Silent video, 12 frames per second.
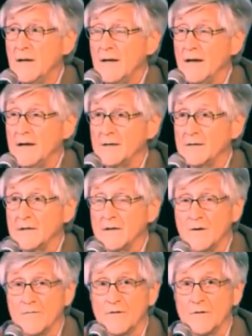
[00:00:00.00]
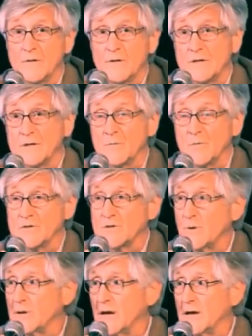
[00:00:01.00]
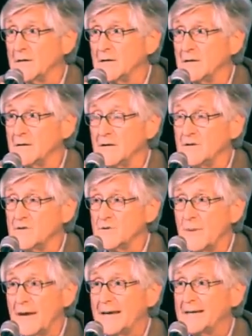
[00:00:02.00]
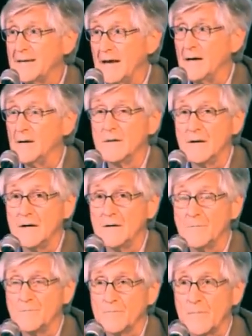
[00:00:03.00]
And you know, if you look at the, what's going on in, in Japan now, um,